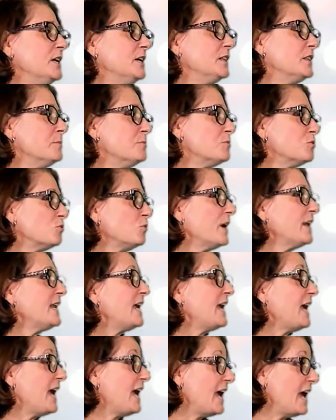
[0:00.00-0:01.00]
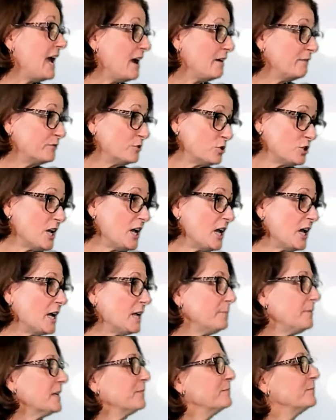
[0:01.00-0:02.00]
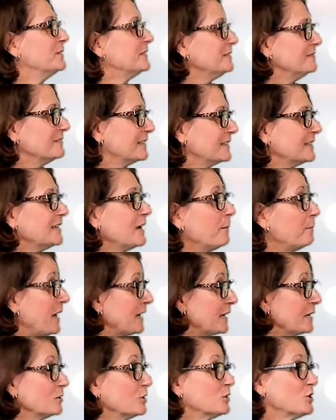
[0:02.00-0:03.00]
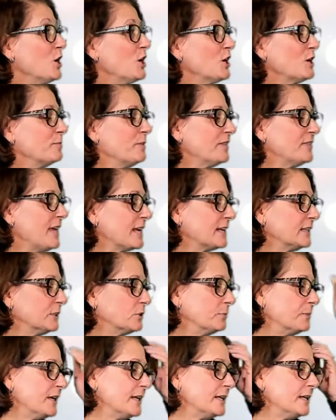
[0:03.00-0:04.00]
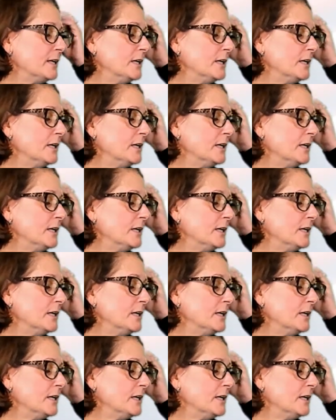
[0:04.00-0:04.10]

the Mirena after time, and I'm going to come back and I'll talk about that a little bit,